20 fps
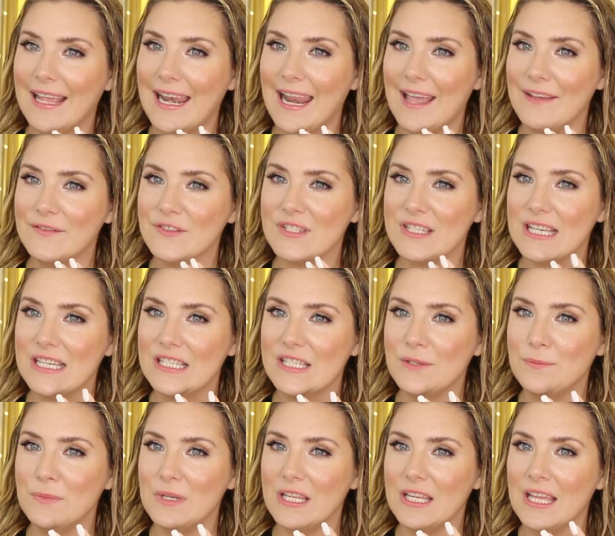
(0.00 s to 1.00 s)
that have
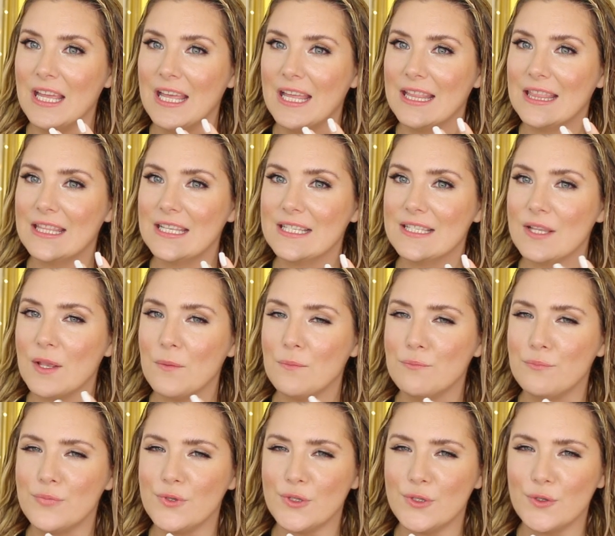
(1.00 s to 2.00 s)
sent me this
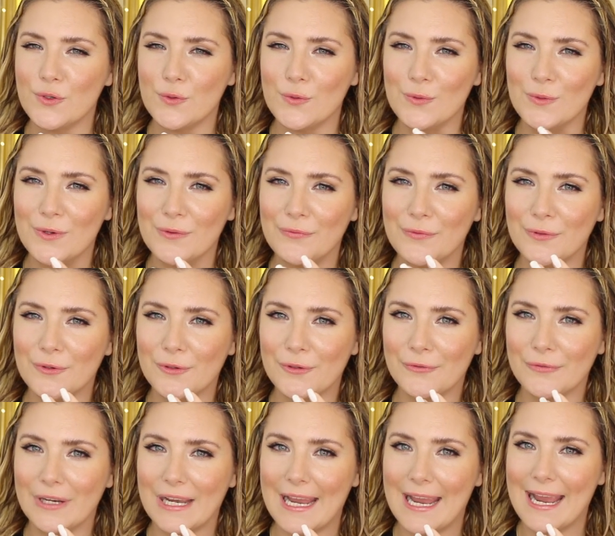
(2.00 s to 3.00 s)
beautiful
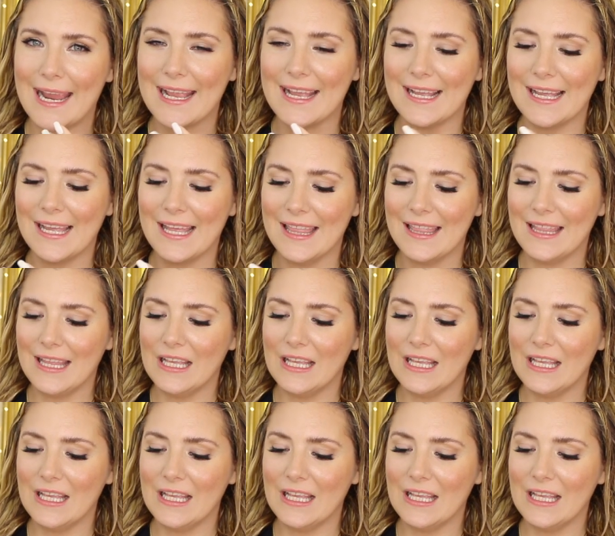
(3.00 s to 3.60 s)
ring.